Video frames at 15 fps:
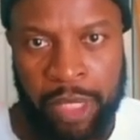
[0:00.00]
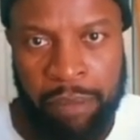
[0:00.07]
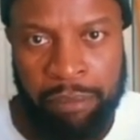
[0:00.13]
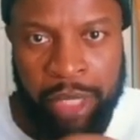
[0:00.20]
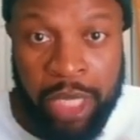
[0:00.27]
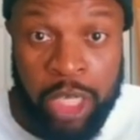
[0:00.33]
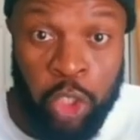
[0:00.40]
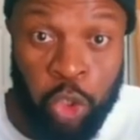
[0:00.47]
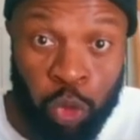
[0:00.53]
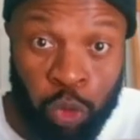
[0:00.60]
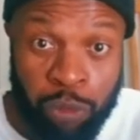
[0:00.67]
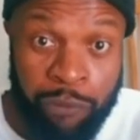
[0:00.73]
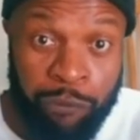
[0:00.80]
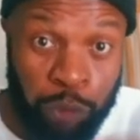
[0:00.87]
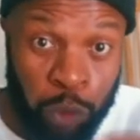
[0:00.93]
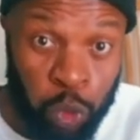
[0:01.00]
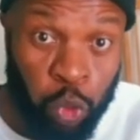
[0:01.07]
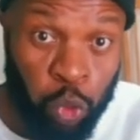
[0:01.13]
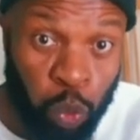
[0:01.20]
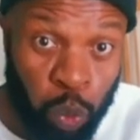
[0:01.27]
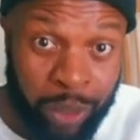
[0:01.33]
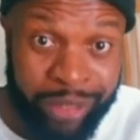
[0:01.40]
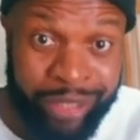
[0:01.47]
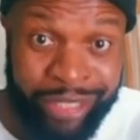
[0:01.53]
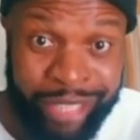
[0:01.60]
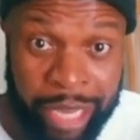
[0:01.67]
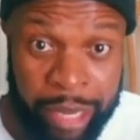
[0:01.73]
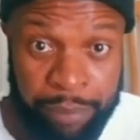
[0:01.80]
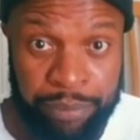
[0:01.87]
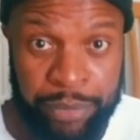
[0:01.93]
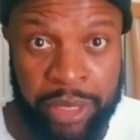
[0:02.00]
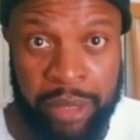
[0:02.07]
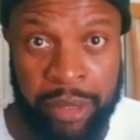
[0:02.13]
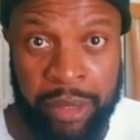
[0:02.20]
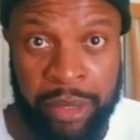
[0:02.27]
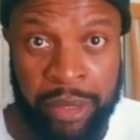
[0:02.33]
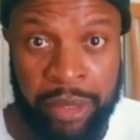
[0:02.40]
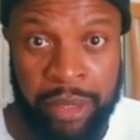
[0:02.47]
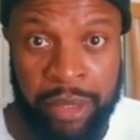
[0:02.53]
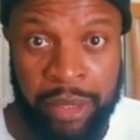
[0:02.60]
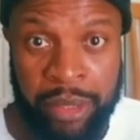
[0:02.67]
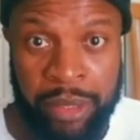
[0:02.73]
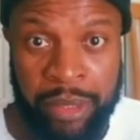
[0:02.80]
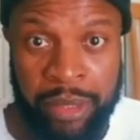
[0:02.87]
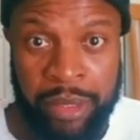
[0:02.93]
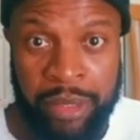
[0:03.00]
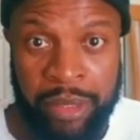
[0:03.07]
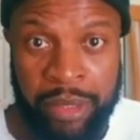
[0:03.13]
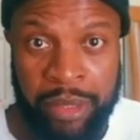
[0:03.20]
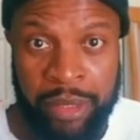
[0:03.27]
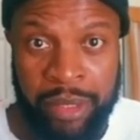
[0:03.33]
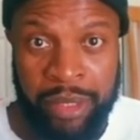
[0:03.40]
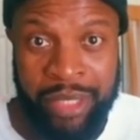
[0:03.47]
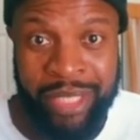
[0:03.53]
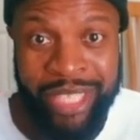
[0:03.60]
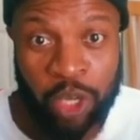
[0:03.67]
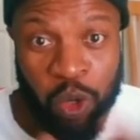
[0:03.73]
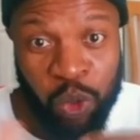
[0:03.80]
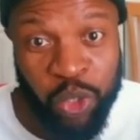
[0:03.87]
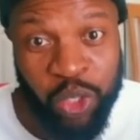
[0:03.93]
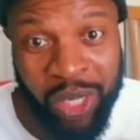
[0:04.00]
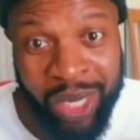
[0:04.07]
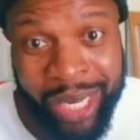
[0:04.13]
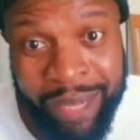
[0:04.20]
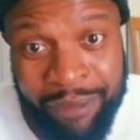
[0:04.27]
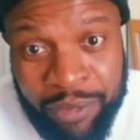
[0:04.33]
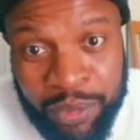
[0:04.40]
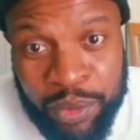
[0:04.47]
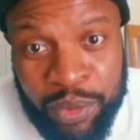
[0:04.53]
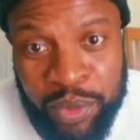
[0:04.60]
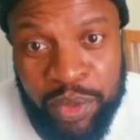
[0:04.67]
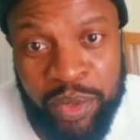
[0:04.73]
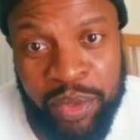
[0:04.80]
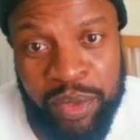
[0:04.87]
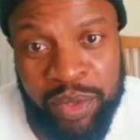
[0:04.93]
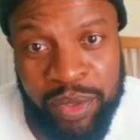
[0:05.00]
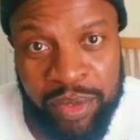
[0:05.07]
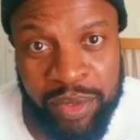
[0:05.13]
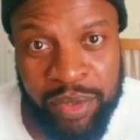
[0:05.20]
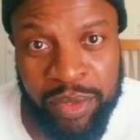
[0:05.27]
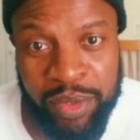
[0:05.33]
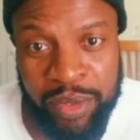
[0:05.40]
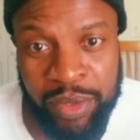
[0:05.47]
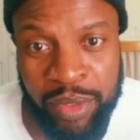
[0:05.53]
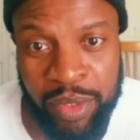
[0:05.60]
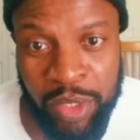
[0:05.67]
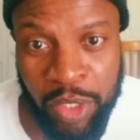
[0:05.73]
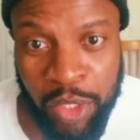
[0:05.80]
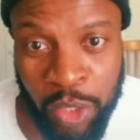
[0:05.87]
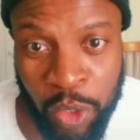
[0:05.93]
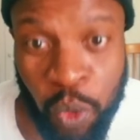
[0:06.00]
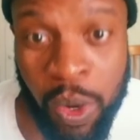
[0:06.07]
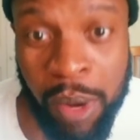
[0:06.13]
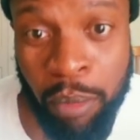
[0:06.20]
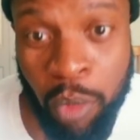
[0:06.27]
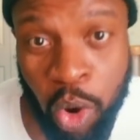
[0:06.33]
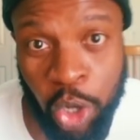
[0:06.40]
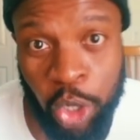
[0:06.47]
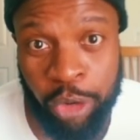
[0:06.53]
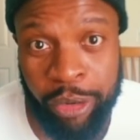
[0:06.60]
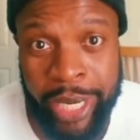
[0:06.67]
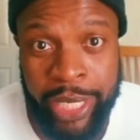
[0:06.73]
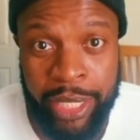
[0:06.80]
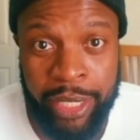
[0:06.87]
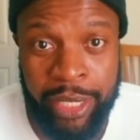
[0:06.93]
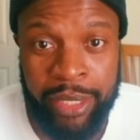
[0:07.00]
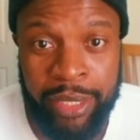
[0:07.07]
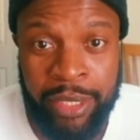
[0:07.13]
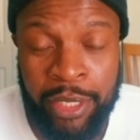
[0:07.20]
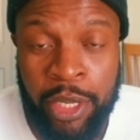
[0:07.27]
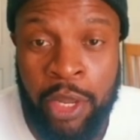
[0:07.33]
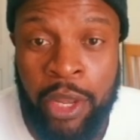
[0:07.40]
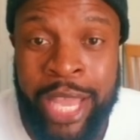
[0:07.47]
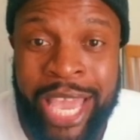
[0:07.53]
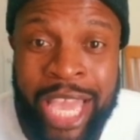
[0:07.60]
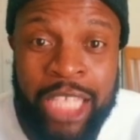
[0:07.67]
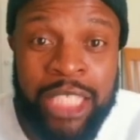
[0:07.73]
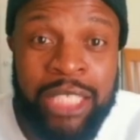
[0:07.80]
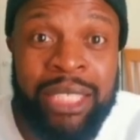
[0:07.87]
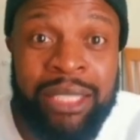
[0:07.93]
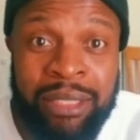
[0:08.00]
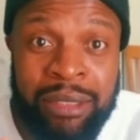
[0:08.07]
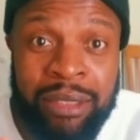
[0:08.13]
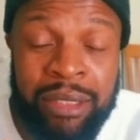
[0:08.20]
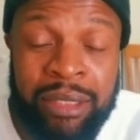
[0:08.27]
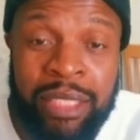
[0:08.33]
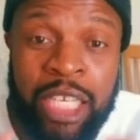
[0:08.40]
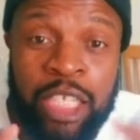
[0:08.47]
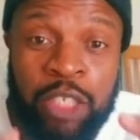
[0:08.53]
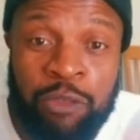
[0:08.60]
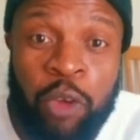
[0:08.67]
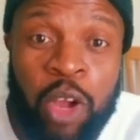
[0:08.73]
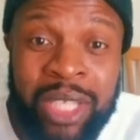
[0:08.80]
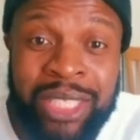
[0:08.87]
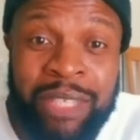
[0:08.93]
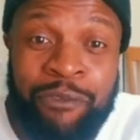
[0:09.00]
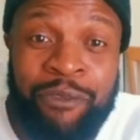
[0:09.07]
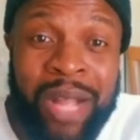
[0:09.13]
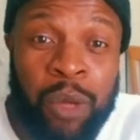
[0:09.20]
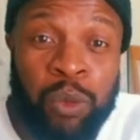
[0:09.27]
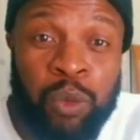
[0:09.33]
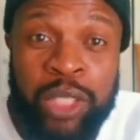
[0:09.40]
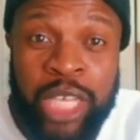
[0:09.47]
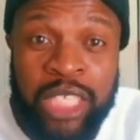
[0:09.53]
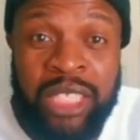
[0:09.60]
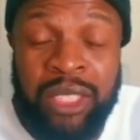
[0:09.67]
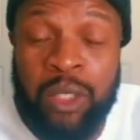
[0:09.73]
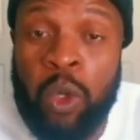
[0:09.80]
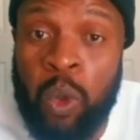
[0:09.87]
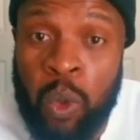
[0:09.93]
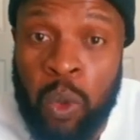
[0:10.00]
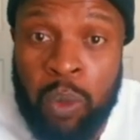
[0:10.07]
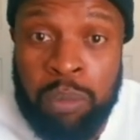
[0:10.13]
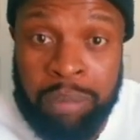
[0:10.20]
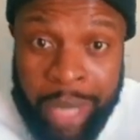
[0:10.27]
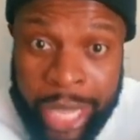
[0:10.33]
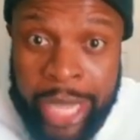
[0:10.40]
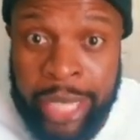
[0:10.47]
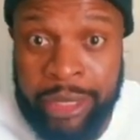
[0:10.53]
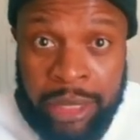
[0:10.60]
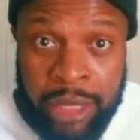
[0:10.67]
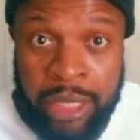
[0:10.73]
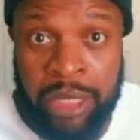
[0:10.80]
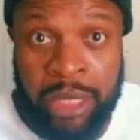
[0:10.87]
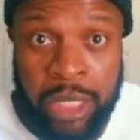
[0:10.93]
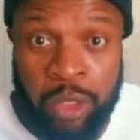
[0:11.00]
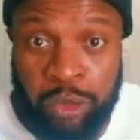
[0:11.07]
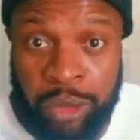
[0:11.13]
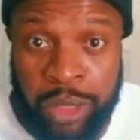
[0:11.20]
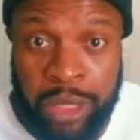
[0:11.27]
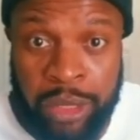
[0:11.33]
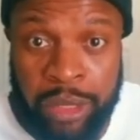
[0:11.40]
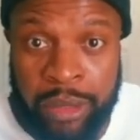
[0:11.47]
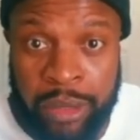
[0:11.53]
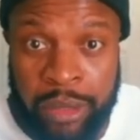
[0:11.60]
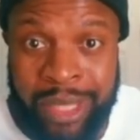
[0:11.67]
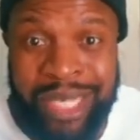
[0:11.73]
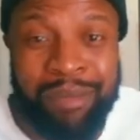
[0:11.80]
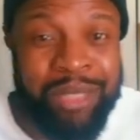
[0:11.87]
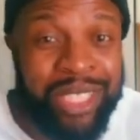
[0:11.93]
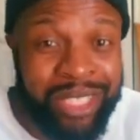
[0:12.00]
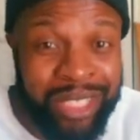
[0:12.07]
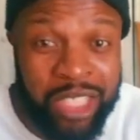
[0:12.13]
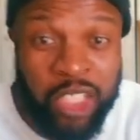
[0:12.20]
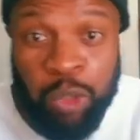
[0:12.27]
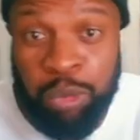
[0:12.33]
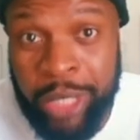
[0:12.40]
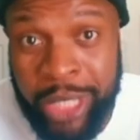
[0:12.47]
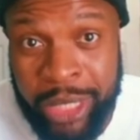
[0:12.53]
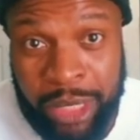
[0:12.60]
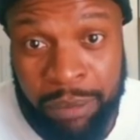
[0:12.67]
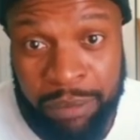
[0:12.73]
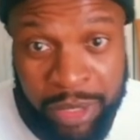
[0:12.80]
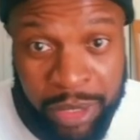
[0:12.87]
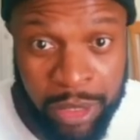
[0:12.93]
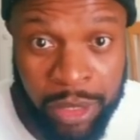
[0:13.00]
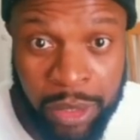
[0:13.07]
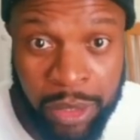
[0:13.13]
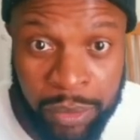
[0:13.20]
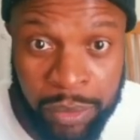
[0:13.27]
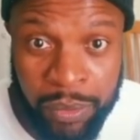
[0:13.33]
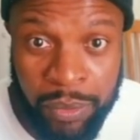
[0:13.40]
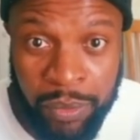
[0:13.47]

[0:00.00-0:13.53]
because you refuse to accept they're on your level. You want more credit. As far as the foundational blacks in this country, let me just explain something to you.